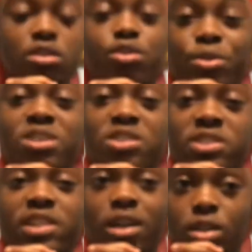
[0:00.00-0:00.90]
questions
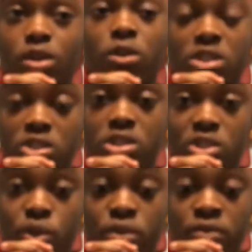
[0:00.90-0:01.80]
like that, ask
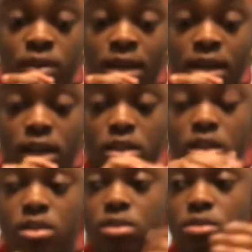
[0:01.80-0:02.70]
yourself, and
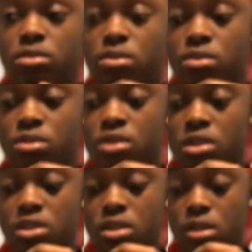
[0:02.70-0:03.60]
then you'll
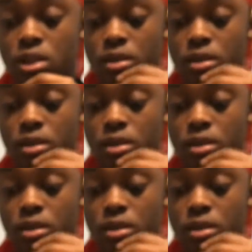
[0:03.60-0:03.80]
start to